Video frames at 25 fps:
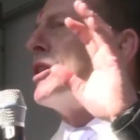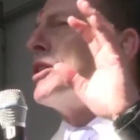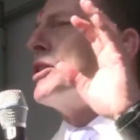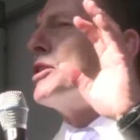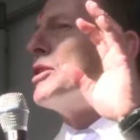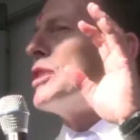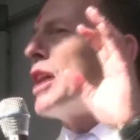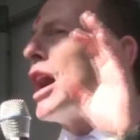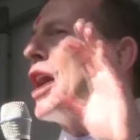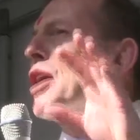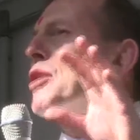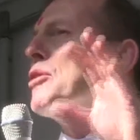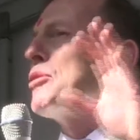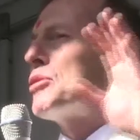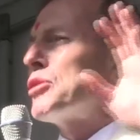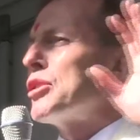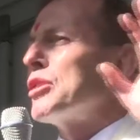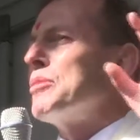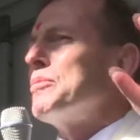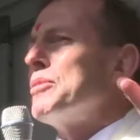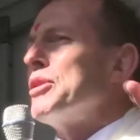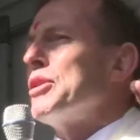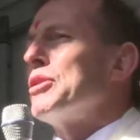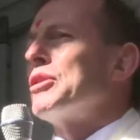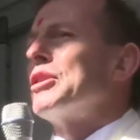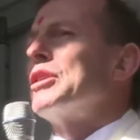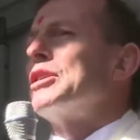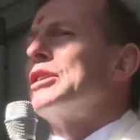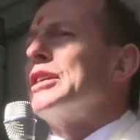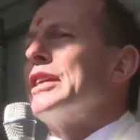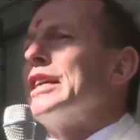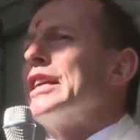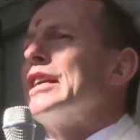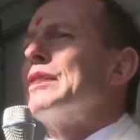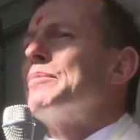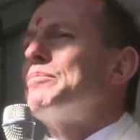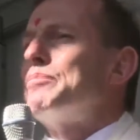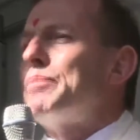No
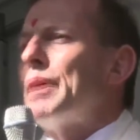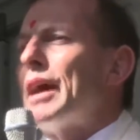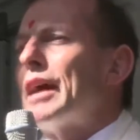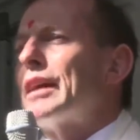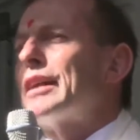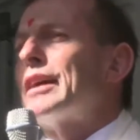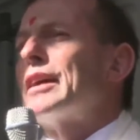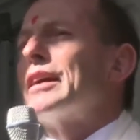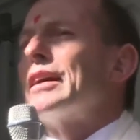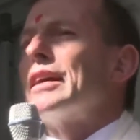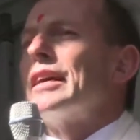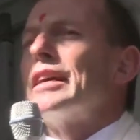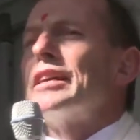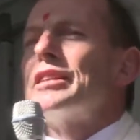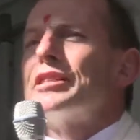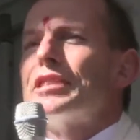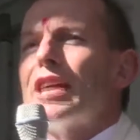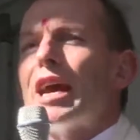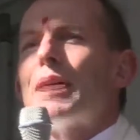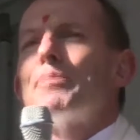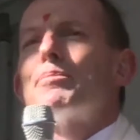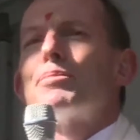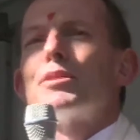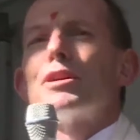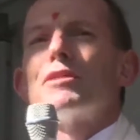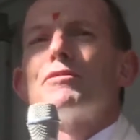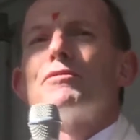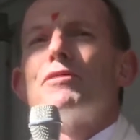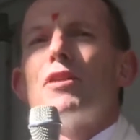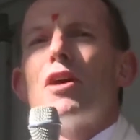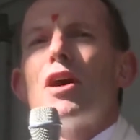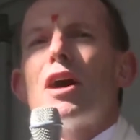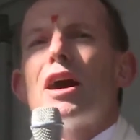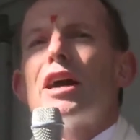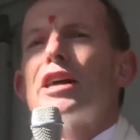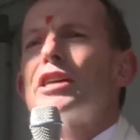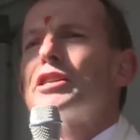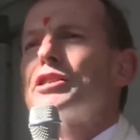community better
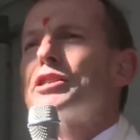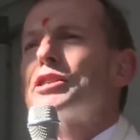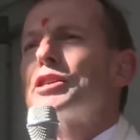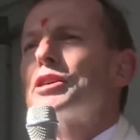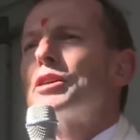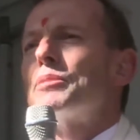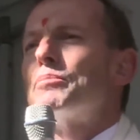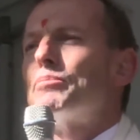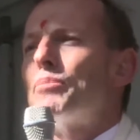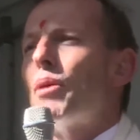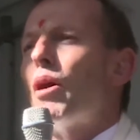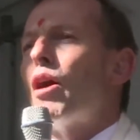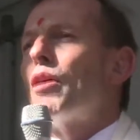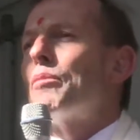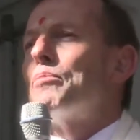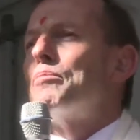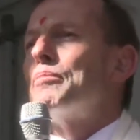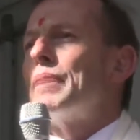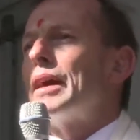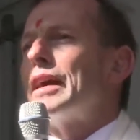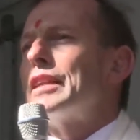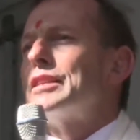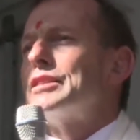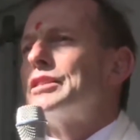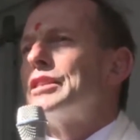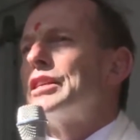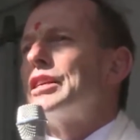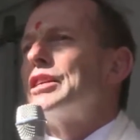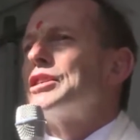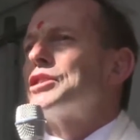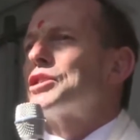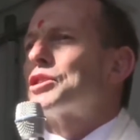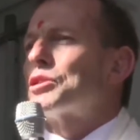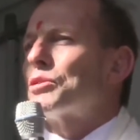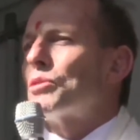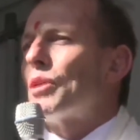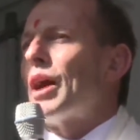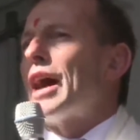exemplifies Bob
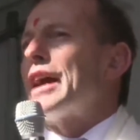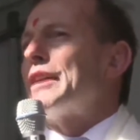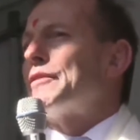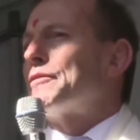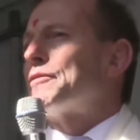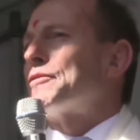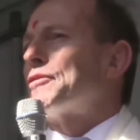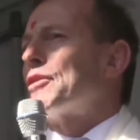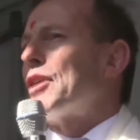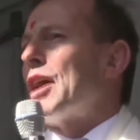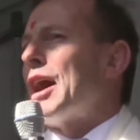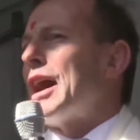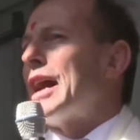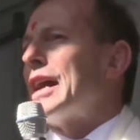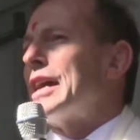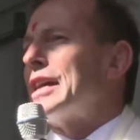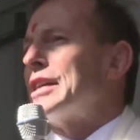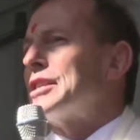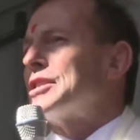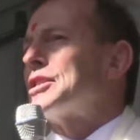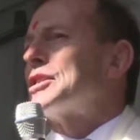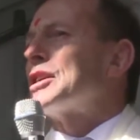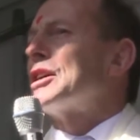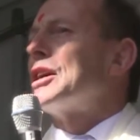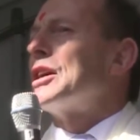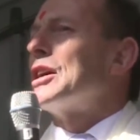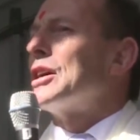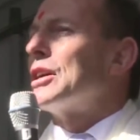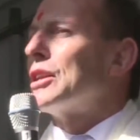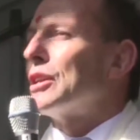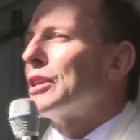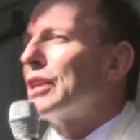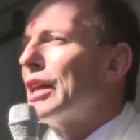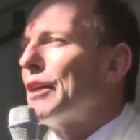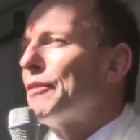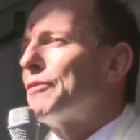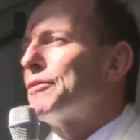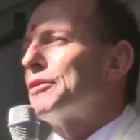Menzies' great phrase,
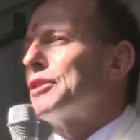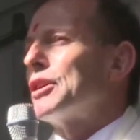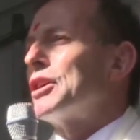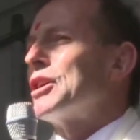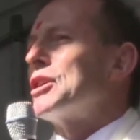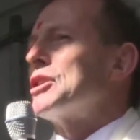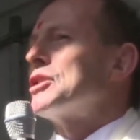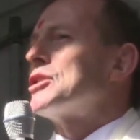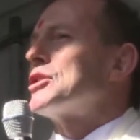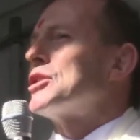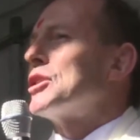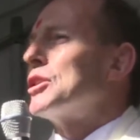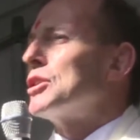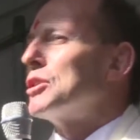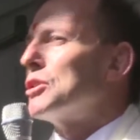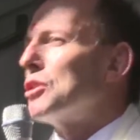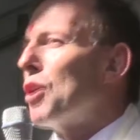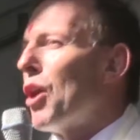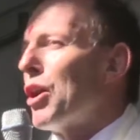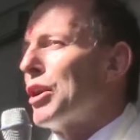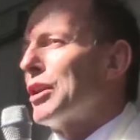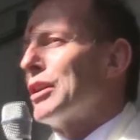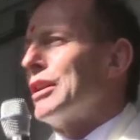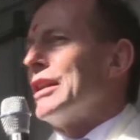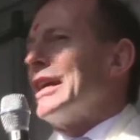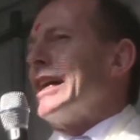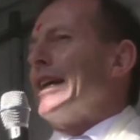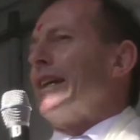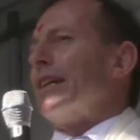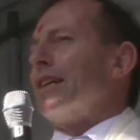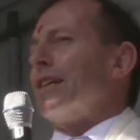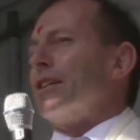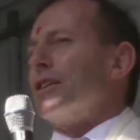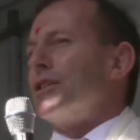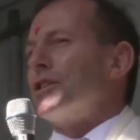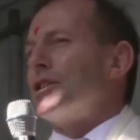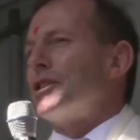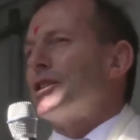lifters, not
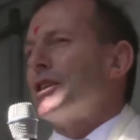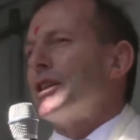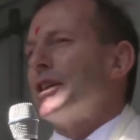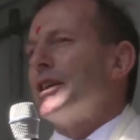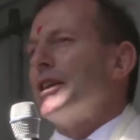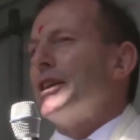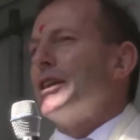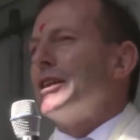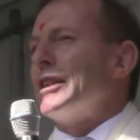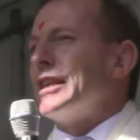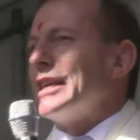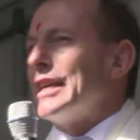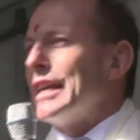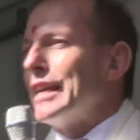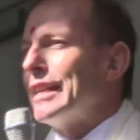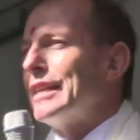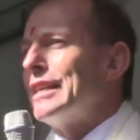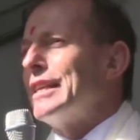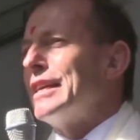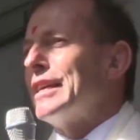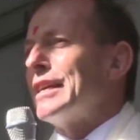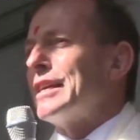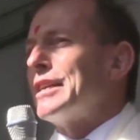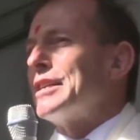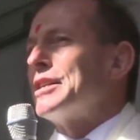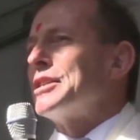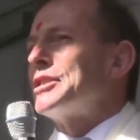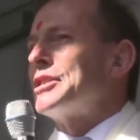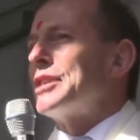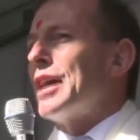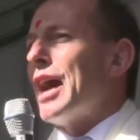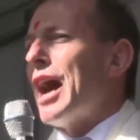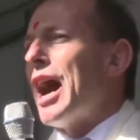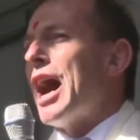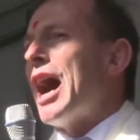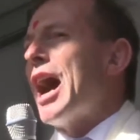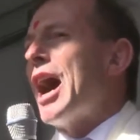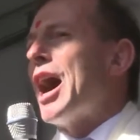leaners. The Indians
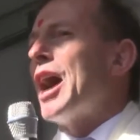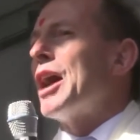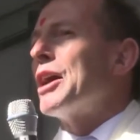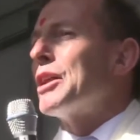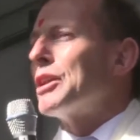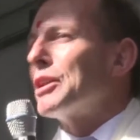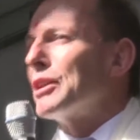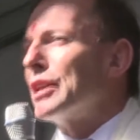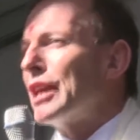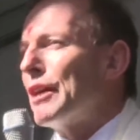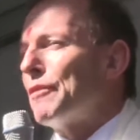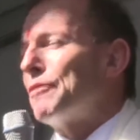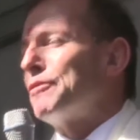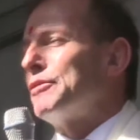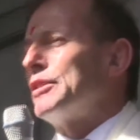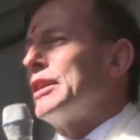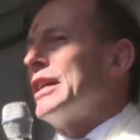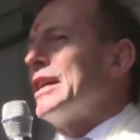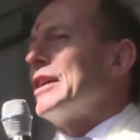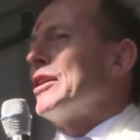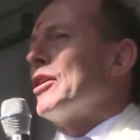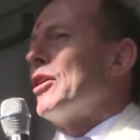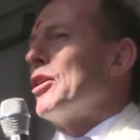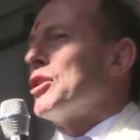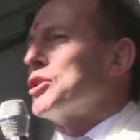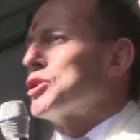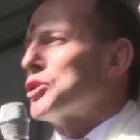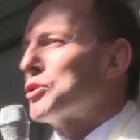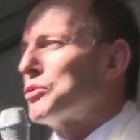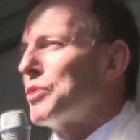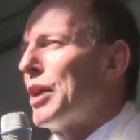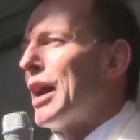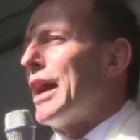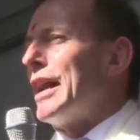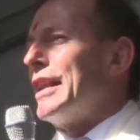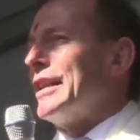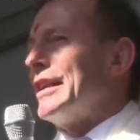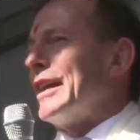are lifting
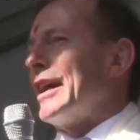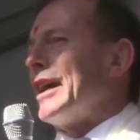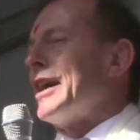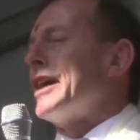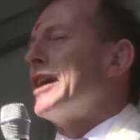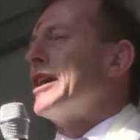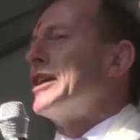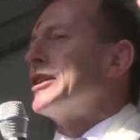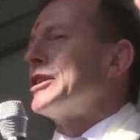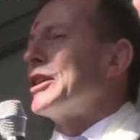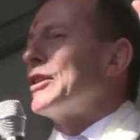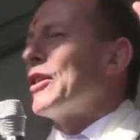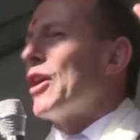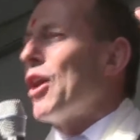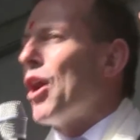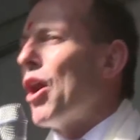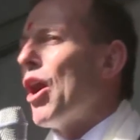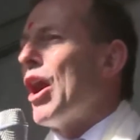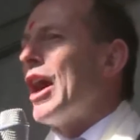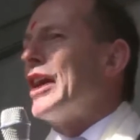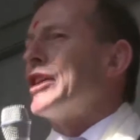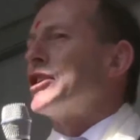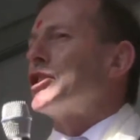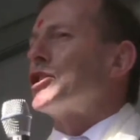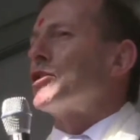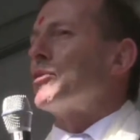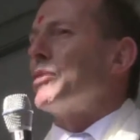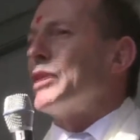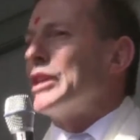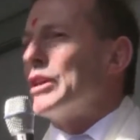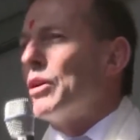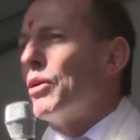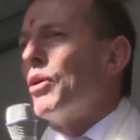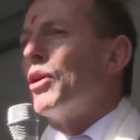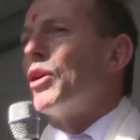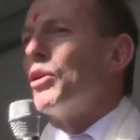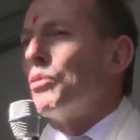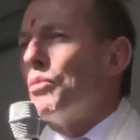Australia to the heights we
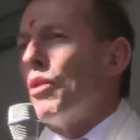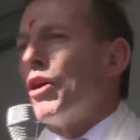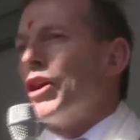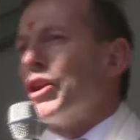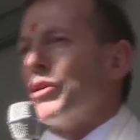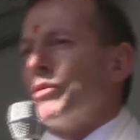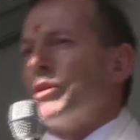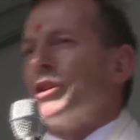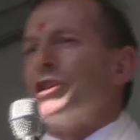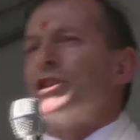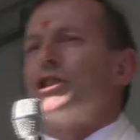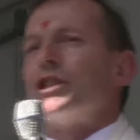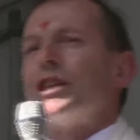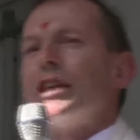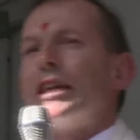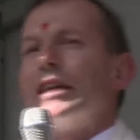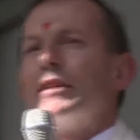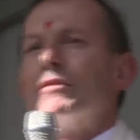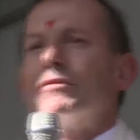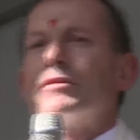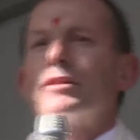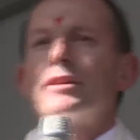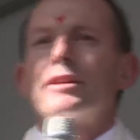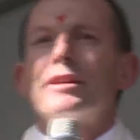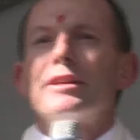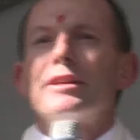all want to achieve.